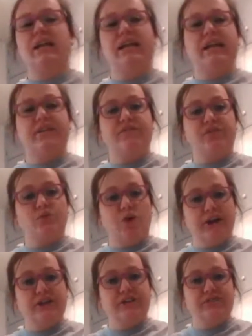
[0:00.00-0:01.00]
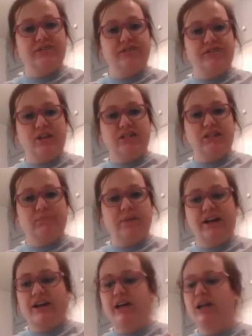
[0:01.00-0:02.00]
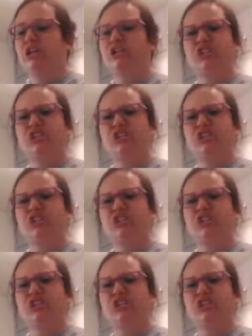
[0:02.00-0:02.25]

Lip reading: if you are using salted butter,